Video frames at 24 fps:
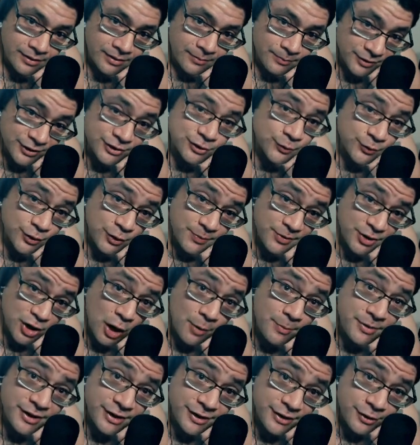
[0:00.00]
Because when you
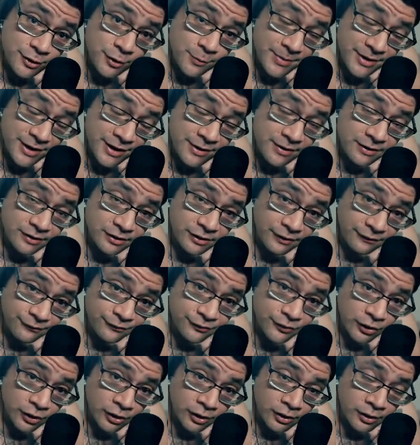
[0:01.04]
become an intermediate
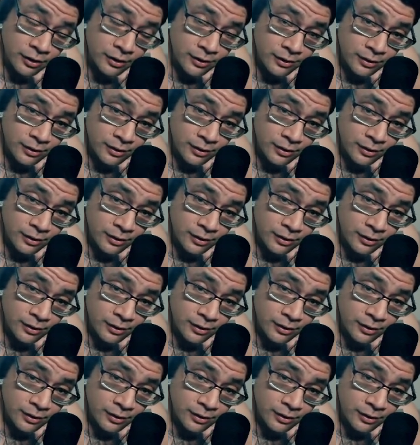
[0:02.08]
lifter,